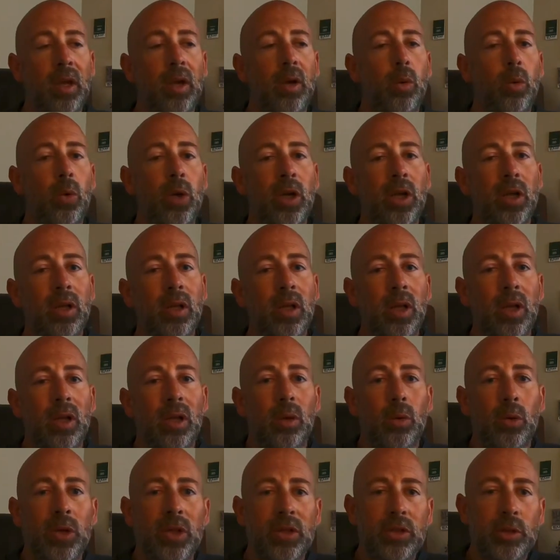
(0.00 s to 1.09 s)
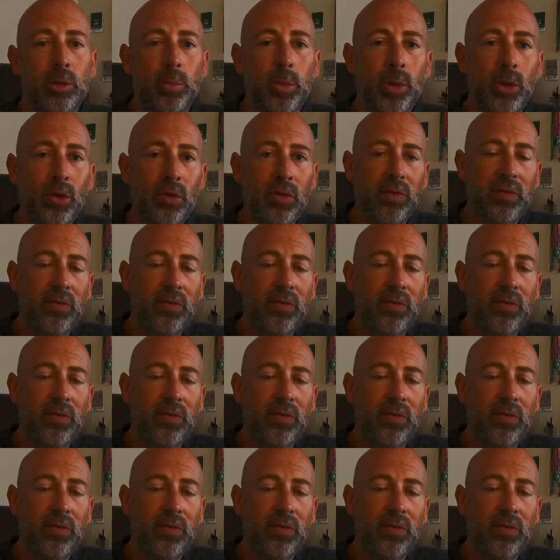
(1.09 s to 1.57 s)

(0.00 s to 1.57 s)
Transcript: Well, with spoon